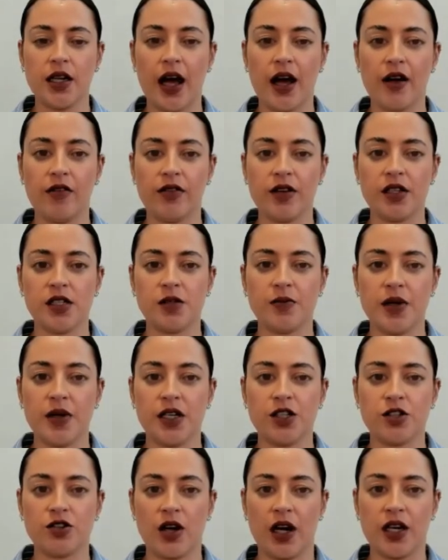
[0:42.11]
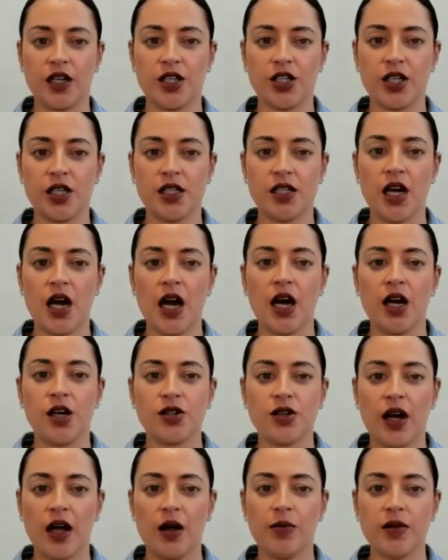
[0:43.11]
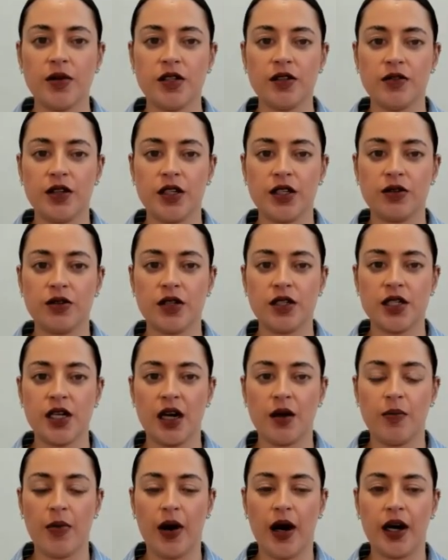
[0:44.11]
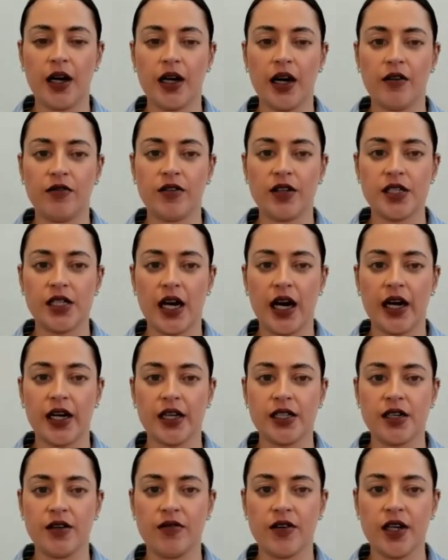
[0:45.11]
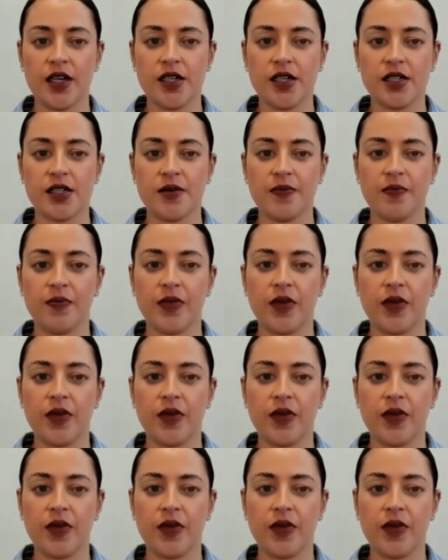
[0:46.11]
evidence-based strategies to help individuals take part in everyday activities.